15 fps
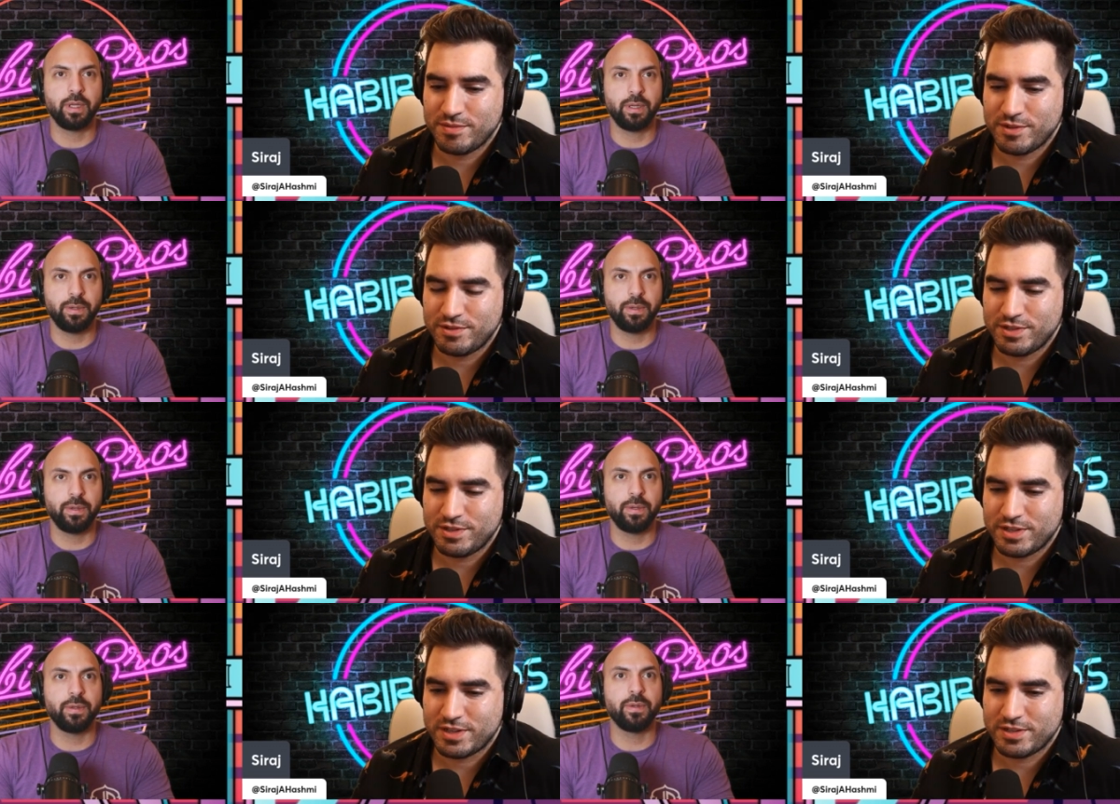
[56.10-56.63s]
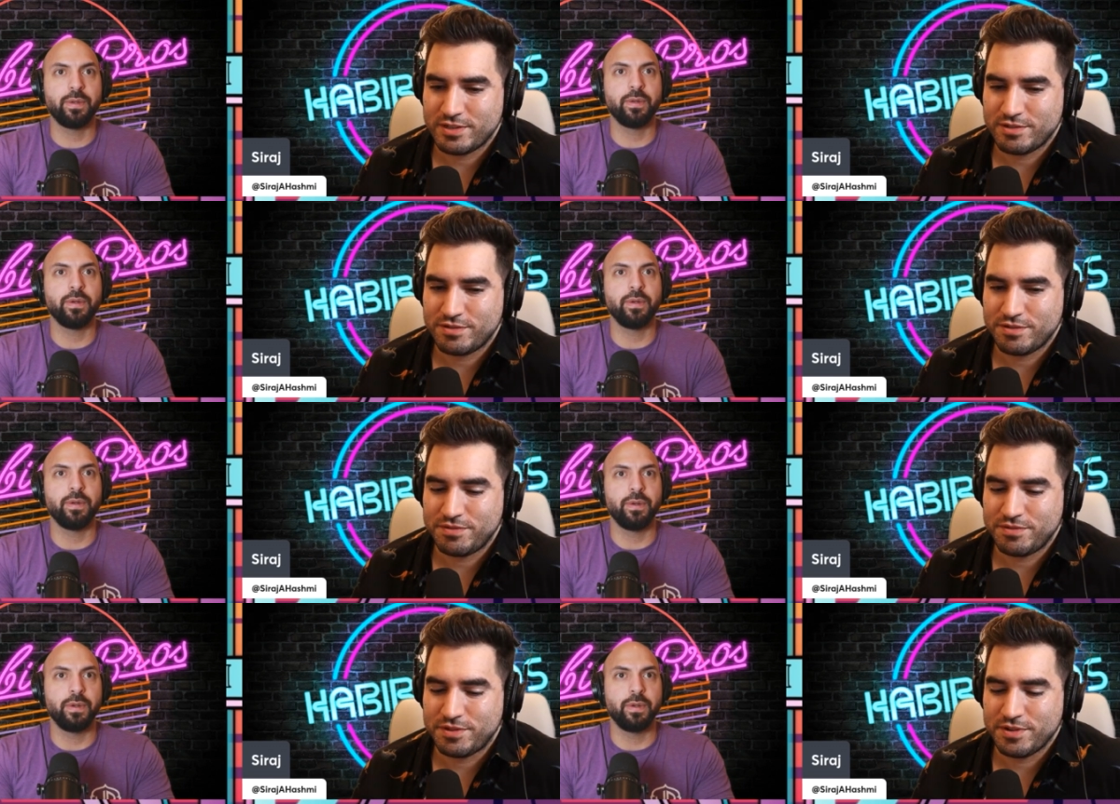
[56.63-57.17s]
Speaker 1: criminal
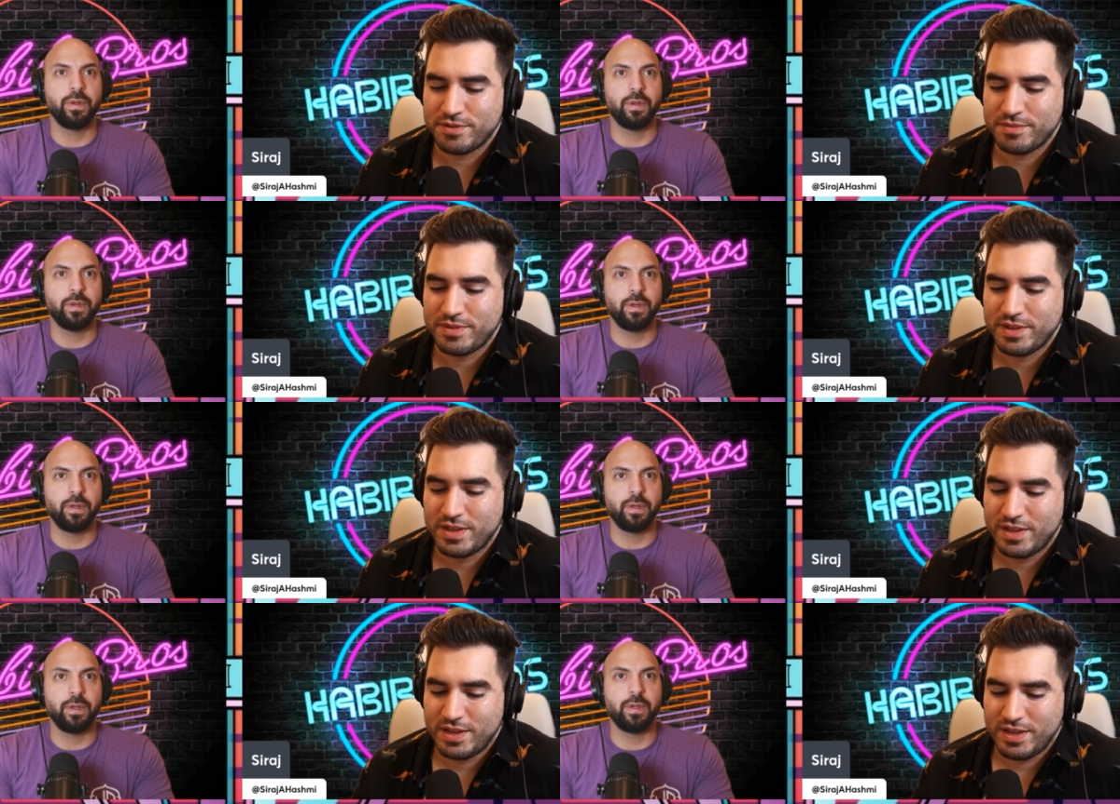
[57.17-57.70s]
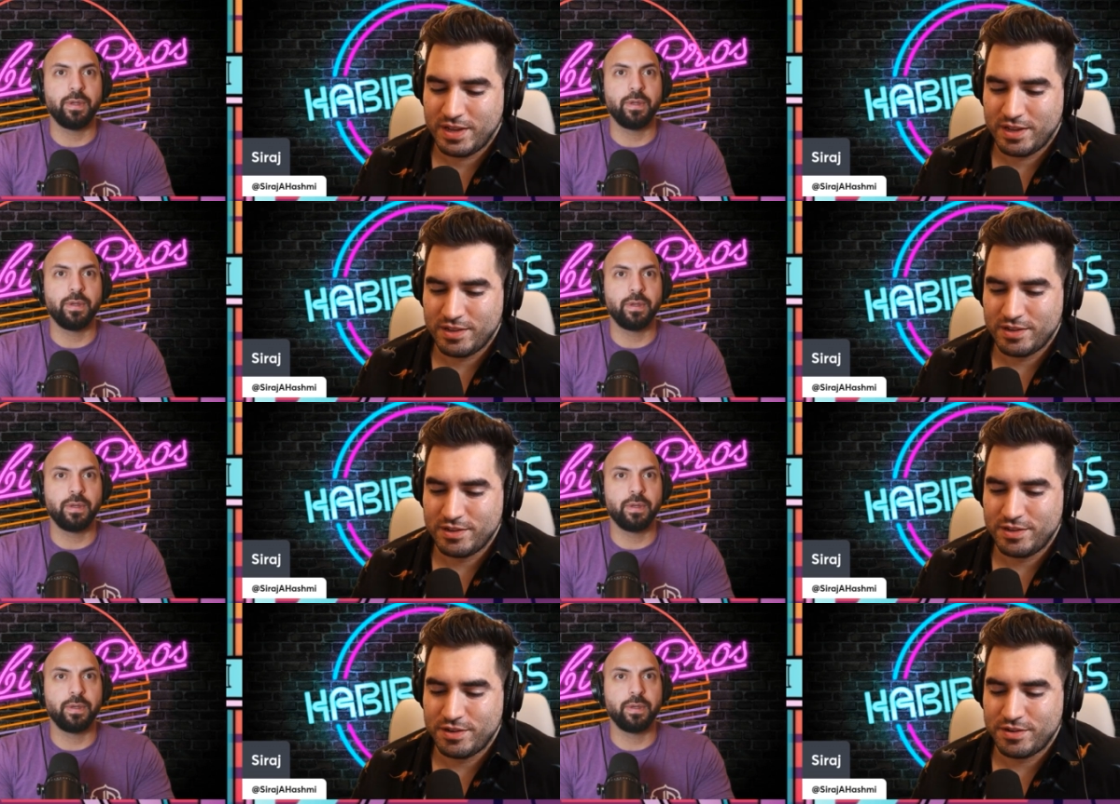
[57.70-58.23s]
justice reform.
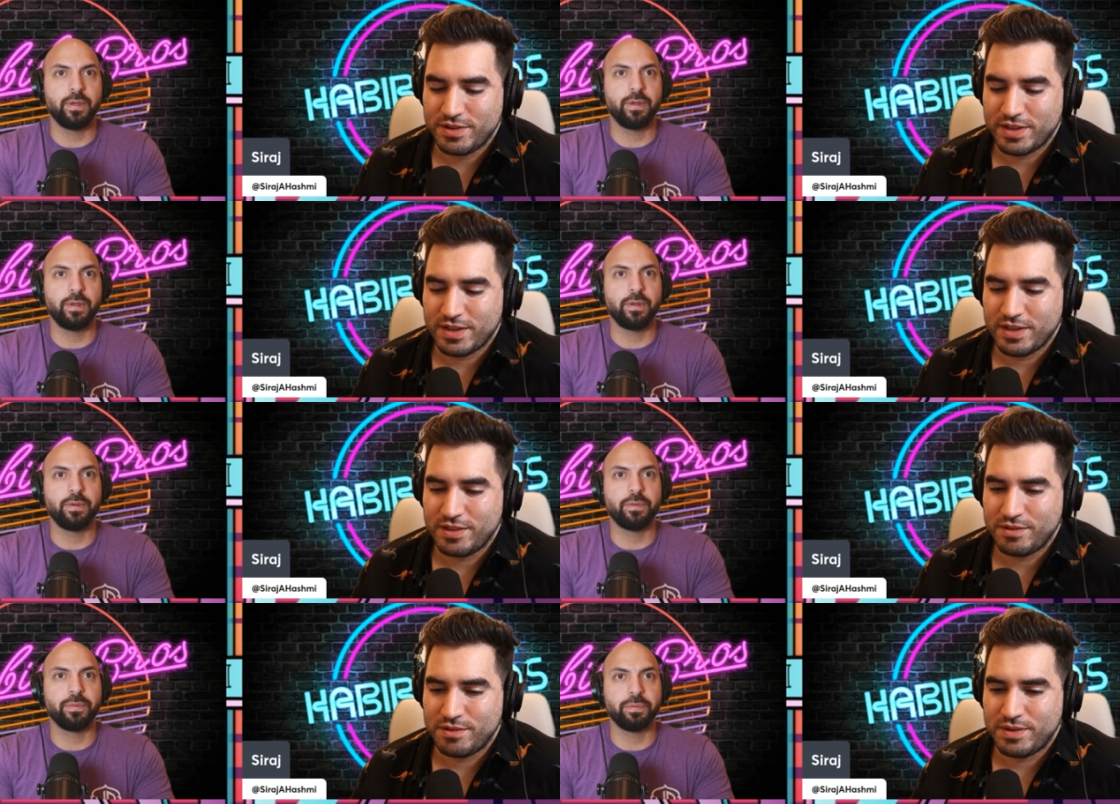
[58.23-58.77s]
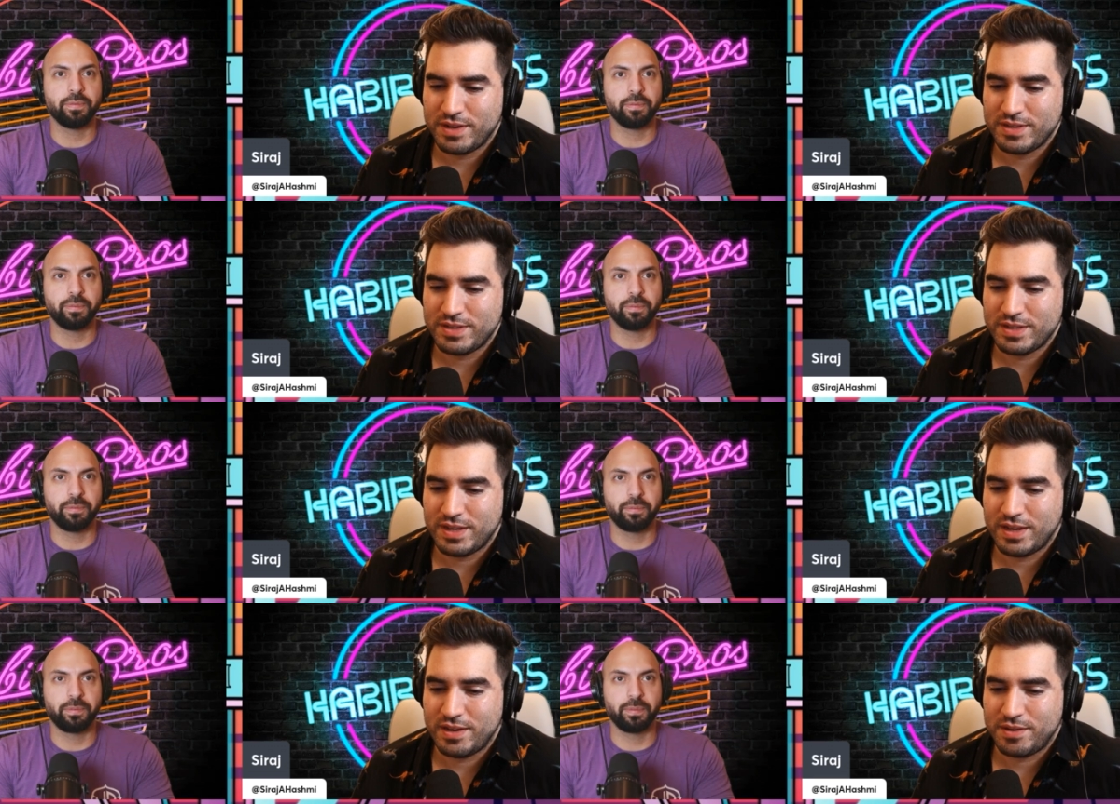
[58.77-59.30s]
And they're doing it in a way
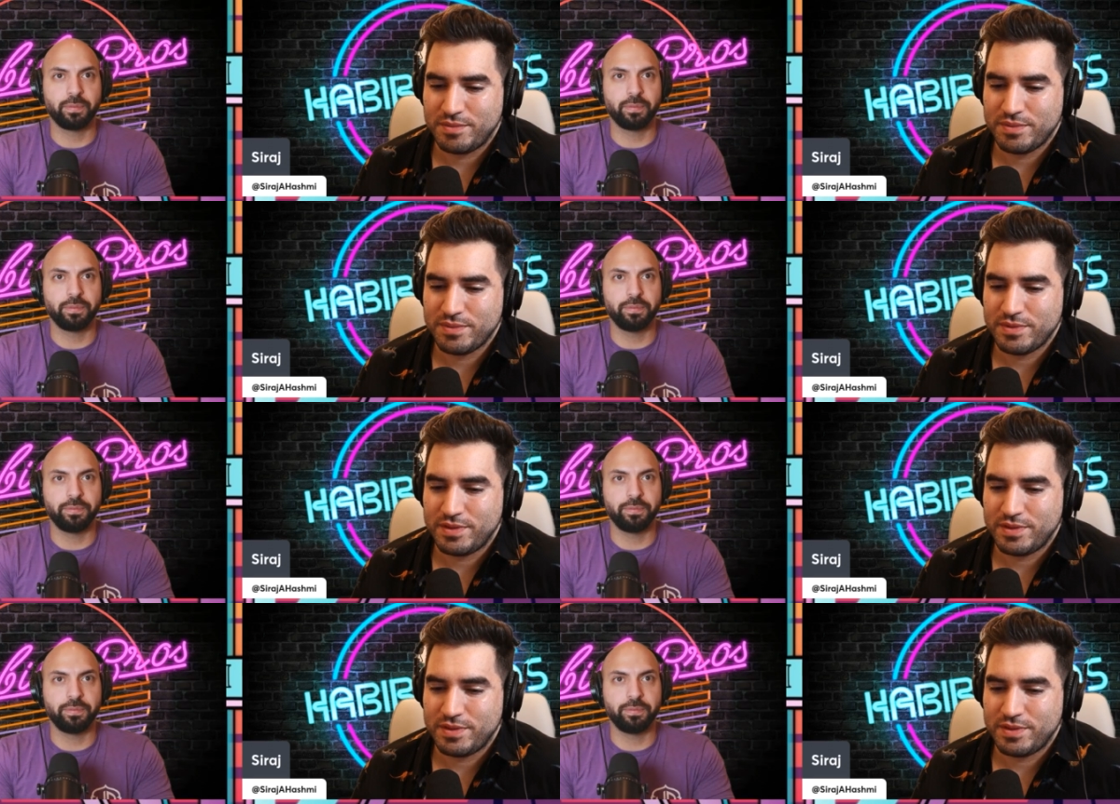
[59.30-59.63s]
to help